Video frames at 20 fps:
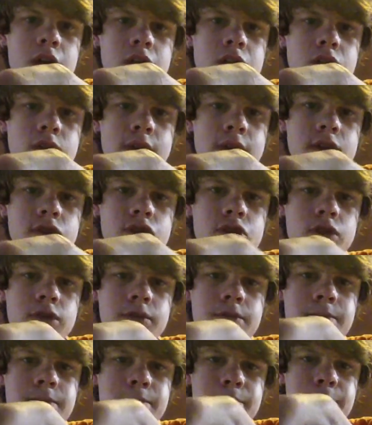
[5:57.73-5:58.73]
you can
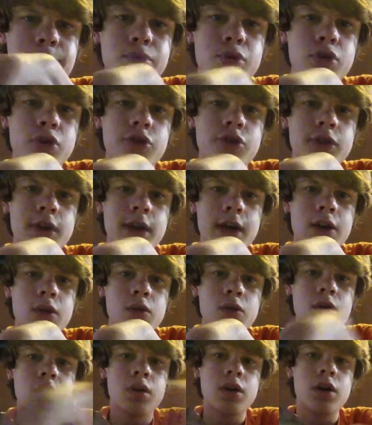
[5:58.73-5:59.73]
just push it out.